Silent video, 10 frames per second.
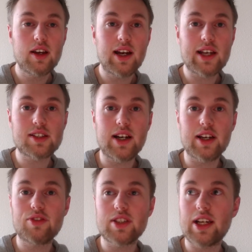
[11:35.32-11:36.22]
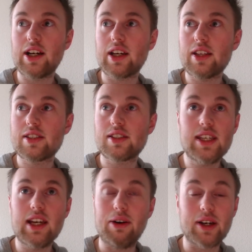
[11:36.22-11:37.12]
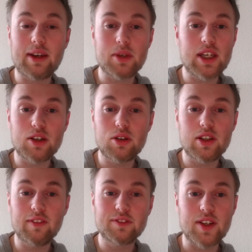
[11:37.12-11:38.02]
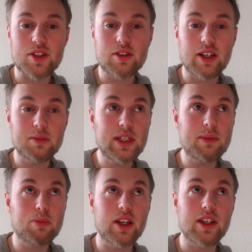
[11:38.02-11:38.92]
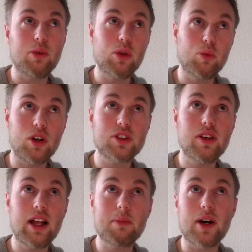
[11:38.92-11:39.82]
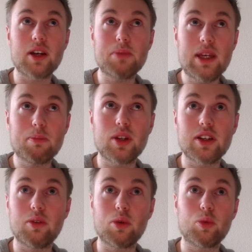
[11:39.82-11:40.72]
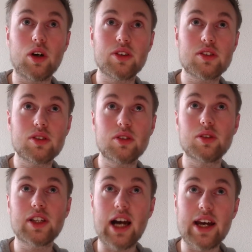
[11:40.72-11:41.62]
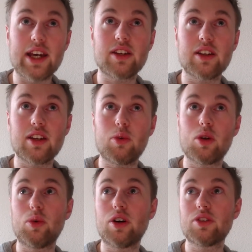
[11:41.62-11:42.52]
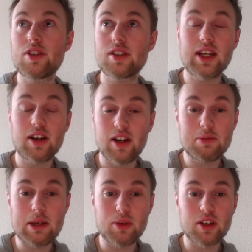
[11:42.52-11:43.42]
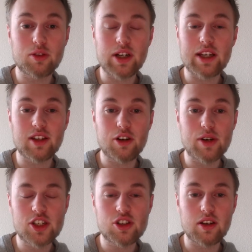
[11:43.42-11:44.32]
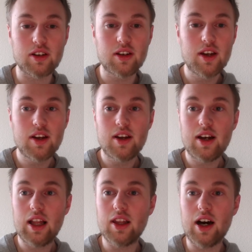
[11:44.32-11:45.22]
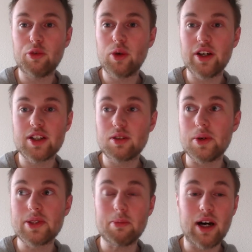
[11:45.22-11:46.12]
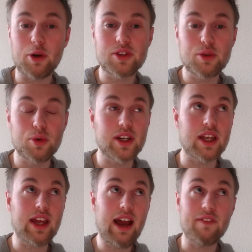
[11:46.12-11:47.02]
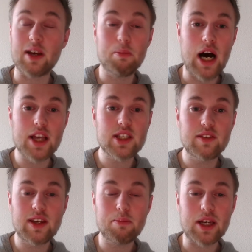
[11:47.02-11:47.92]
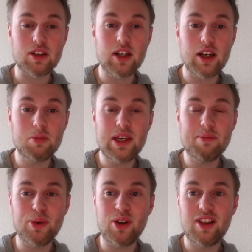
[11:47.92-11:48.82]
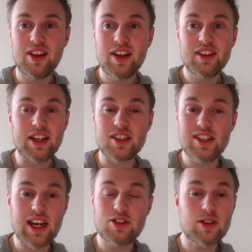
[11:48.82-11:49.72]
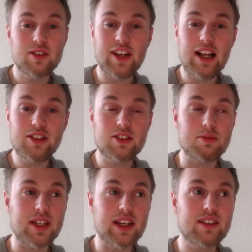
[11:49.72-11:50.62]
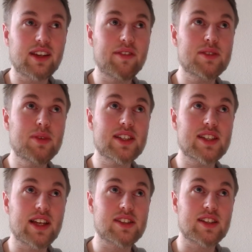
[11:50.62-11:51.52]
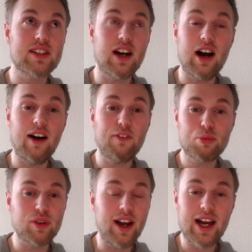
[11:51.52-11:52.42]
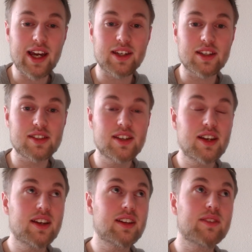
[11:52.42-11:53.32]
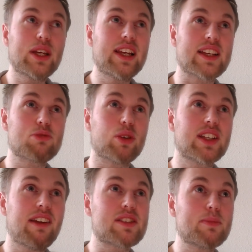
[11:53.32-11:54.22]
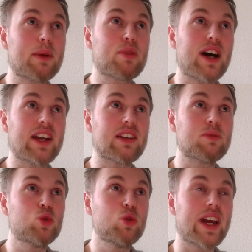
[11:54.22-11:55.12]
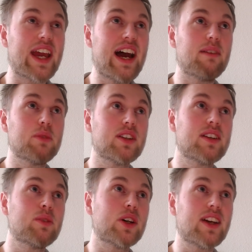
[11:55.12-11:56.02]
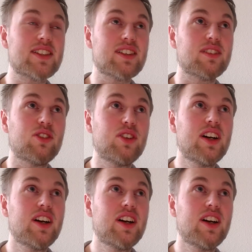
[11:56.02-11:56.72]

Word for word: as an INFJ, I can see how I can be a good influence to other people, and I will want to help other people, and I will want to guide, and I will want to steer other people in the right direction. A lot of what I do is about doing and having a positive impact on other people. That's a genuine value to me. It gives me a sense of pride. It really is what gives me pride in who I am and what I do